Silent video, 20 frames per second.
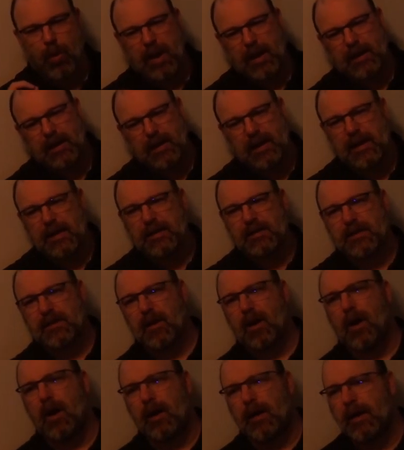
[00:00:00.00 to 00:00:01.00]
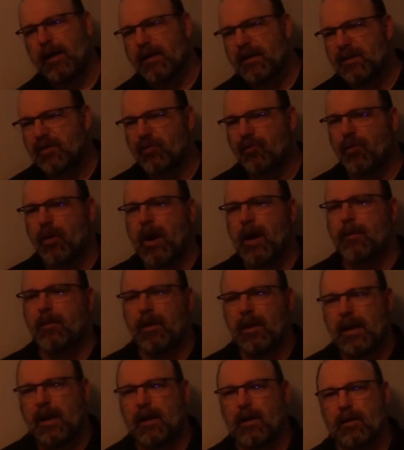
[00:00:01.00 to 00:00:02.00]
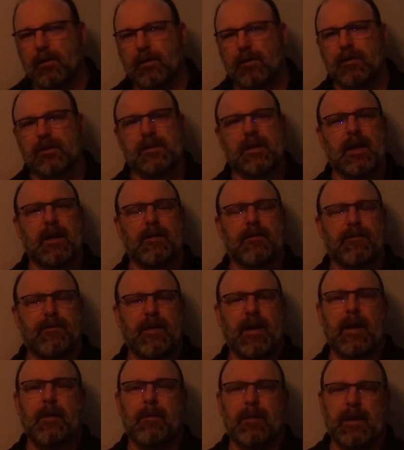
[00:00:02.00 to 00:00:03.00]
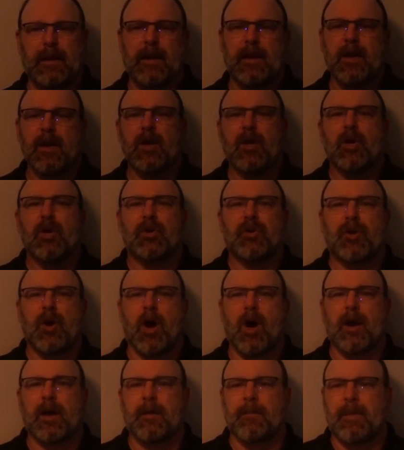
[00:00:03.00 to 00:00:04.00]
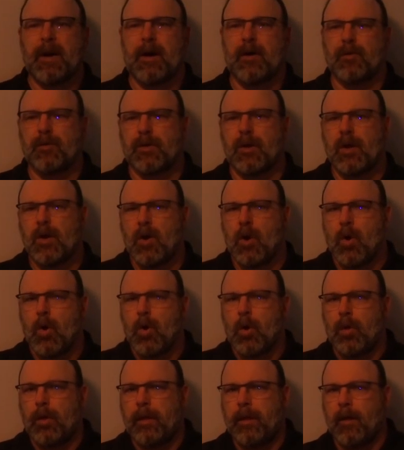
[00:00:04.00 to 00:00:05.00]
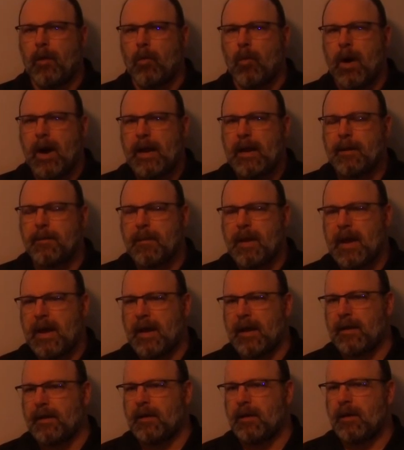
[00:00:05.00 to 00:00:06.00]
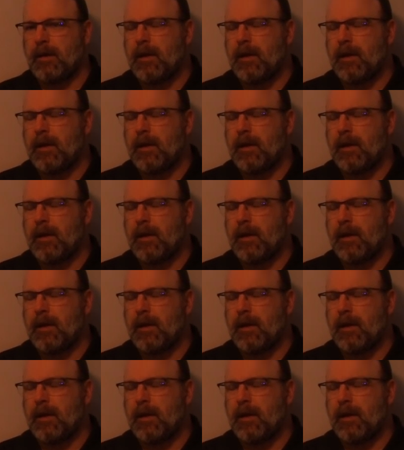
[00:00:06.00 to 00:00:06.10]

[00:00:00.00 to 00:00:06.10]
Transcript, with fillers: when he saw his tribal elders and family talk about the white man,